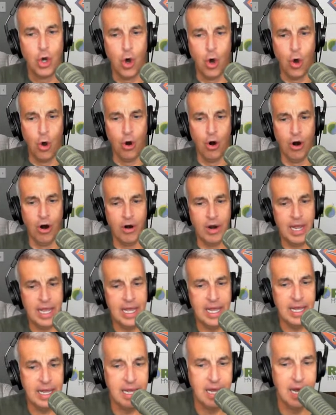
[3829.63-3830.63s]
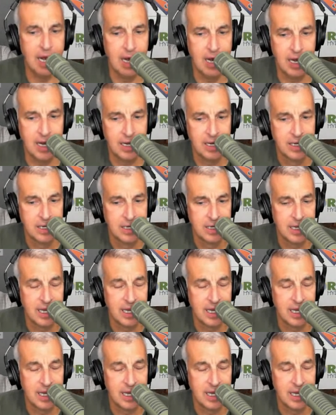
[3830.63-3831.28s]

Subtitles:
or a